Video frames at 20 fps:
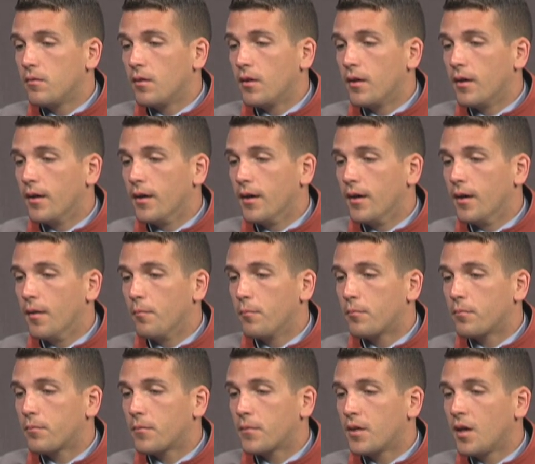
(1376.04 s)
um,
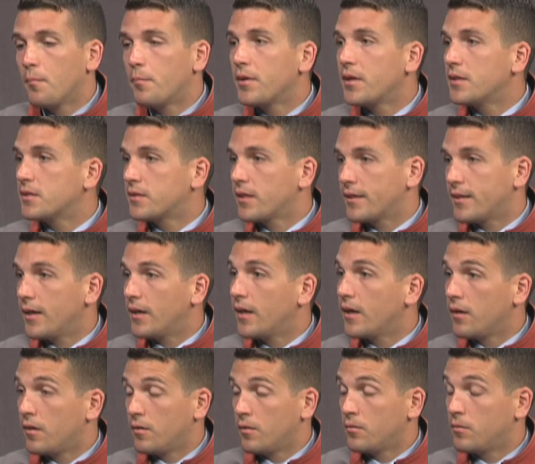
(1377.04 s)
companies that
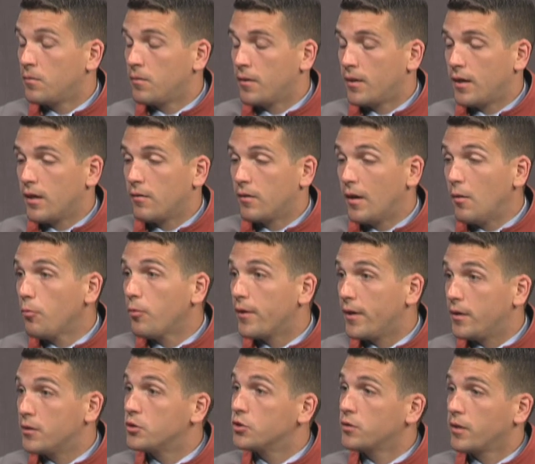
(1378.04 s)
are, are out
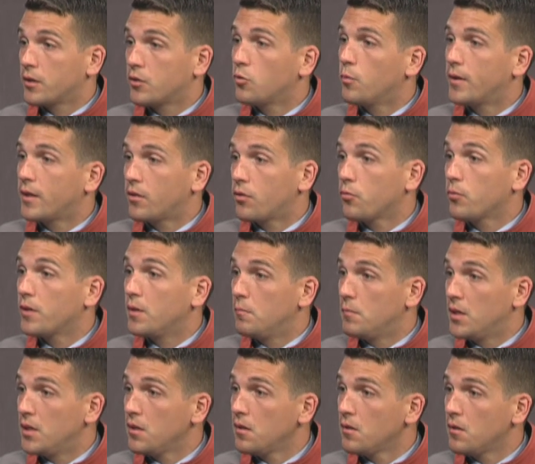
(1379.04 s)
there, just like
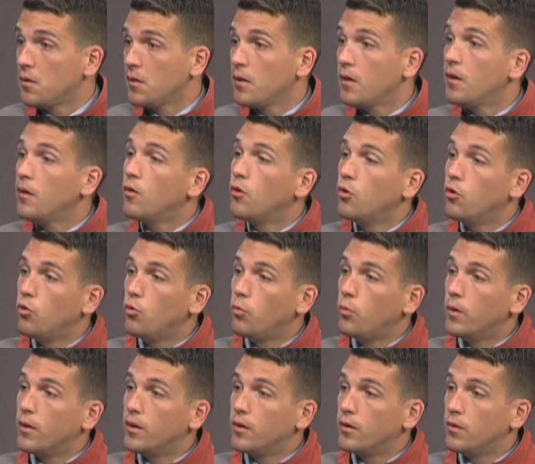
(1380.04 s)
23andMe, who
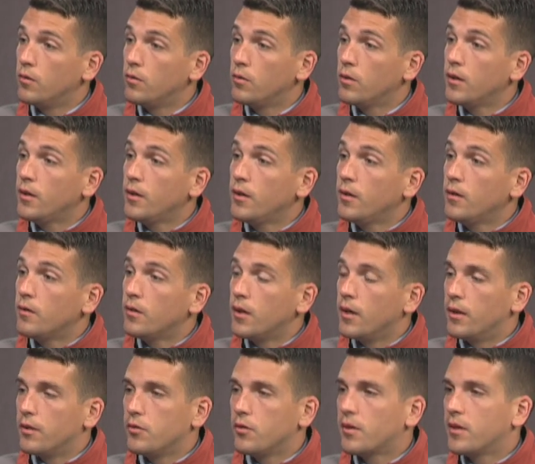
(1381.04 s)
will uh,
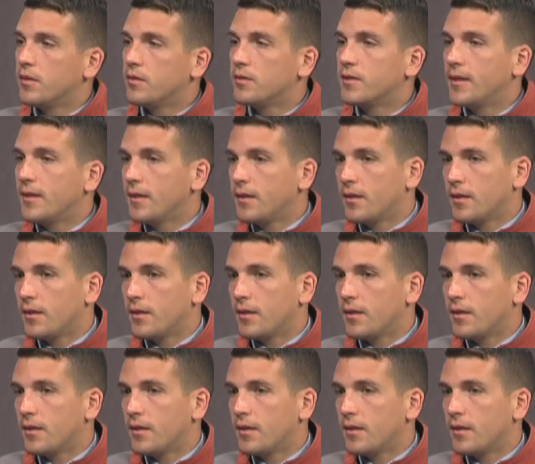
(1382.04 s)
you can send in